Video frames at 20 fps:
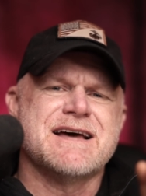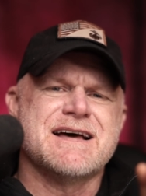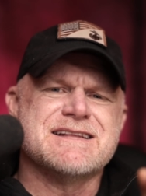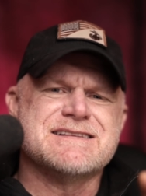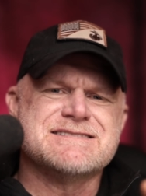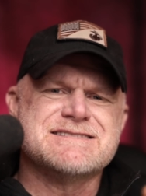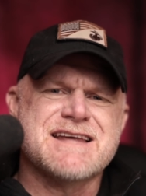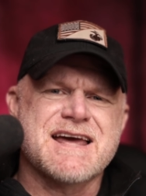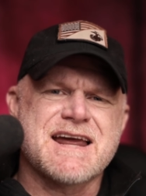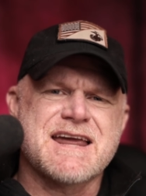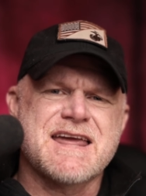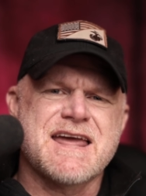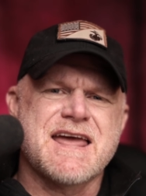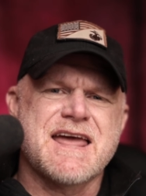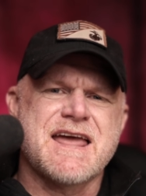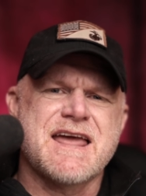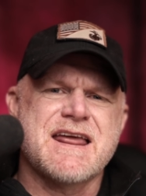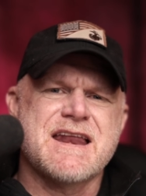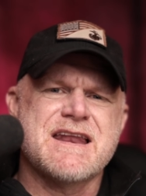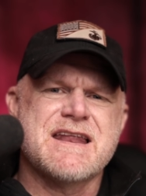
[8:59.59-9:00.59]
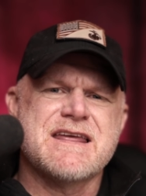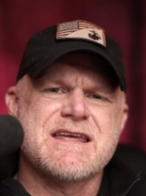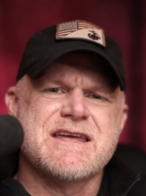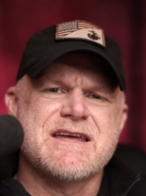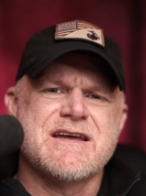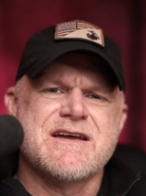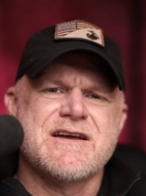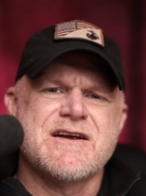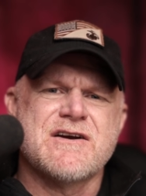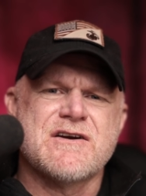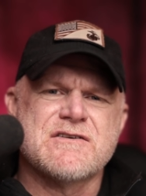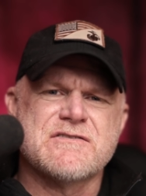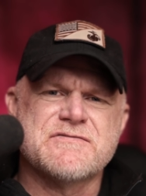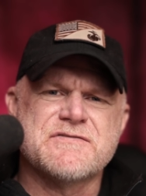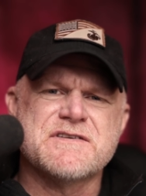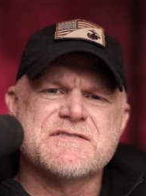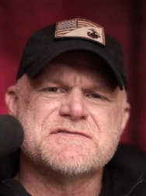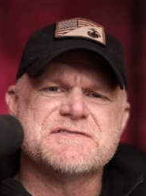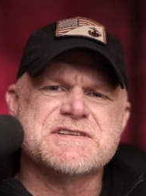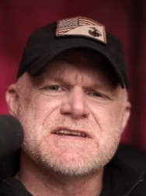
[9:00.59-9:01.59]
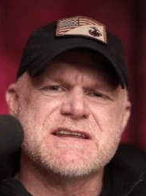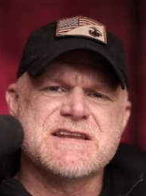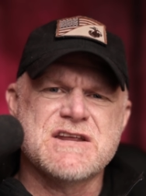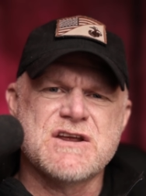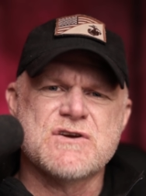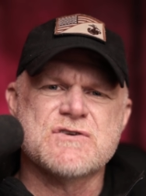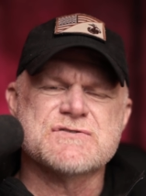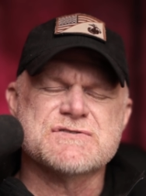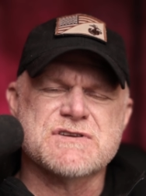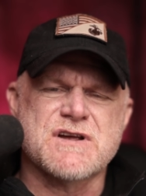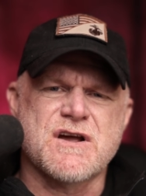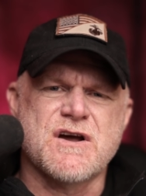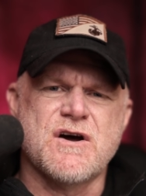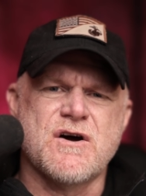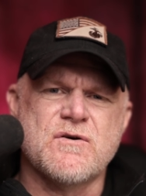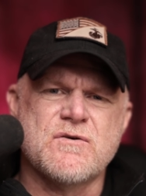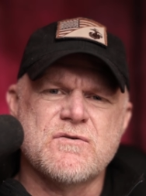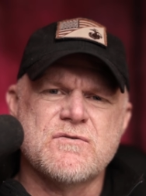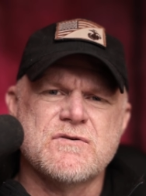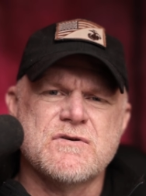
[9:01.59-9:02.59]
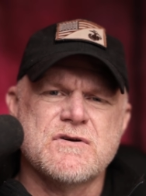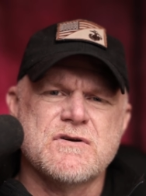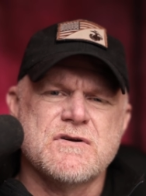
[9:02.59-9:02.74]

a decade or 15 years ago.